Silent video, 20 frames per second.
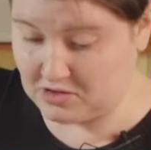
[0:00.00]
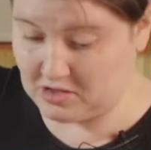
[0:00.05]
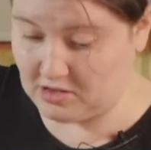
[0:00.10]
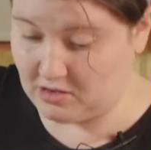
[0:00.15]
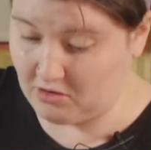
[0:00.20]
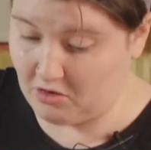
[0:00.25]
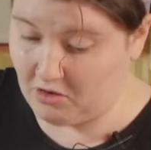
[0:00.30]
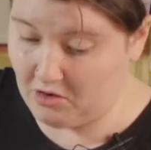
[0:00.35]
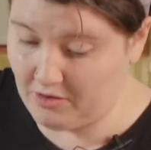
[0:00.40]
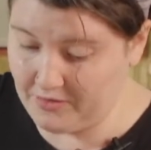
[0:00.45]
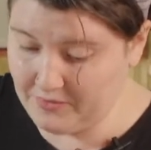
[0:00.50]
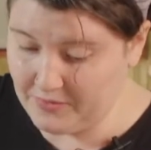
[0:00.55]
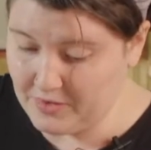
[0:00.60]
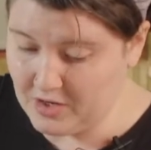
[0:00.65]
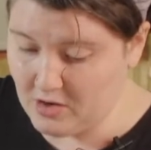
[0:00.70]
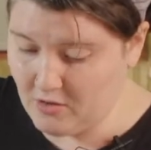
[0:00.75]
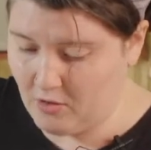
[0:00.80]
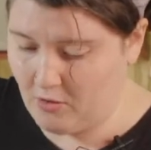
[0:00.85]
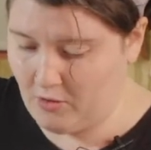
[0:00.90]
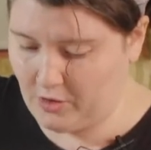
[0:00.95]
it at all,
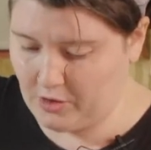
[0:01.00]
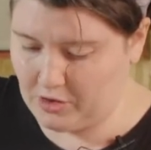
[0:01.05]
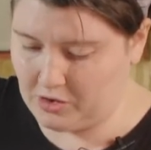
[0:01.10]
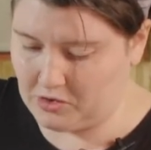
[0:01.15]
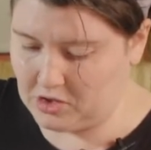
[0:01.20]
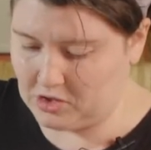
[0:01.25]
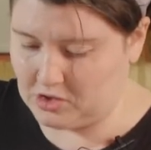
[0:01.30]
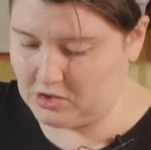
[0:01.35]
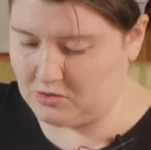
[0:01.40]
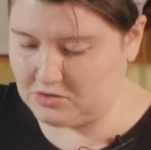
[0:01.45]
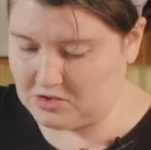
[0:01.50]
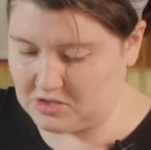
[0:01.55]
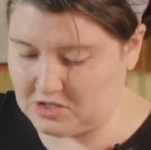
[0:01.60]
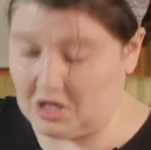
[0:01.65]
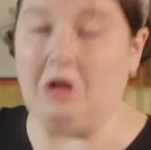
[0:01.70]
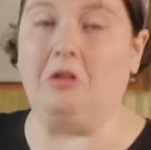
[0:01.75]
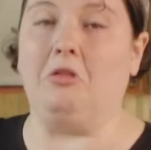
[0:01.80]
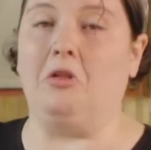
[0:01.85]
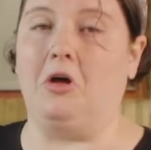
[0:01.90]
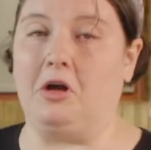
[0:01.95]
or you could use
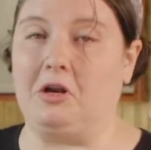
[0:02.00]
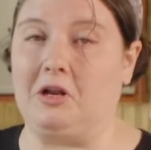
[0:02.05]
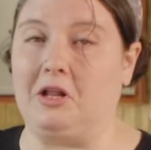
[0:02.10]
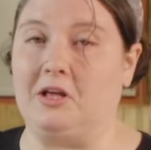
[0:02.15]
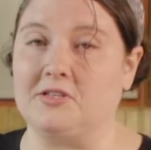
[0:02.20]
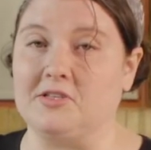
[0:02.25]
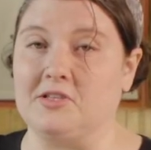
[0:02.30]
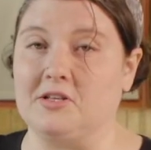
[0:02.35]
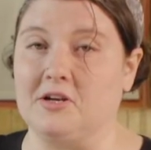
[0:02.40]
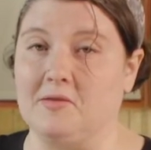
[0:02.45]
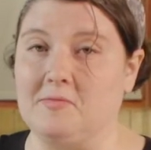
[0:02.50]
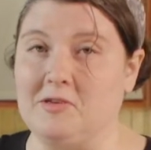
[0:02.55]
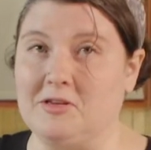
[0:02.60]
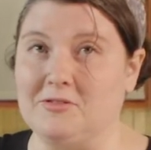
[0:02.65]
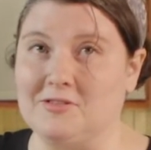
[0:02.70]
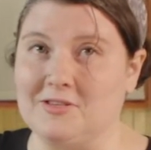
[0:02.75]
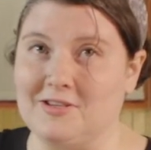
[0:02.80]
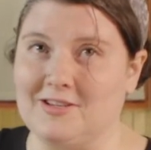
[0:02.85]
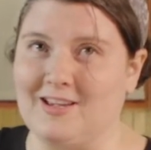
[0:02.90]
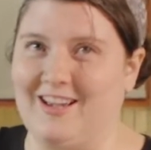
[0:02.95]
a lot less than I'm
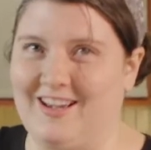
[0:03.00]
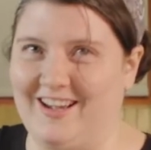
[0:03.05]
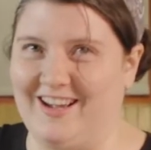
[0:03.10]
using.